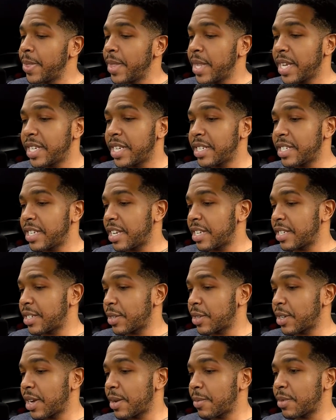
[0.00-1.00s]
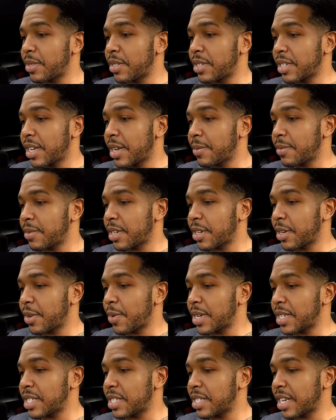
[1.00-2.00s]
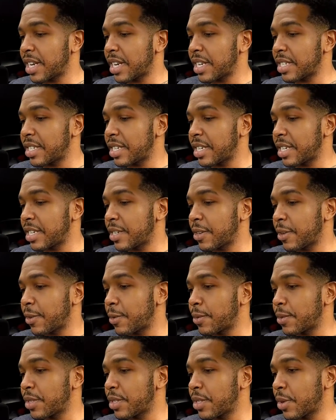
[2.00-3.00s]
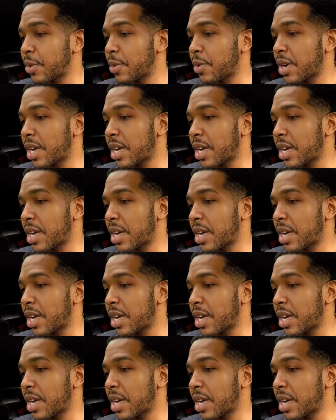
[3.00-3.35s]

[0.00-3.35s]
and just answer a couple of the questions that I see. So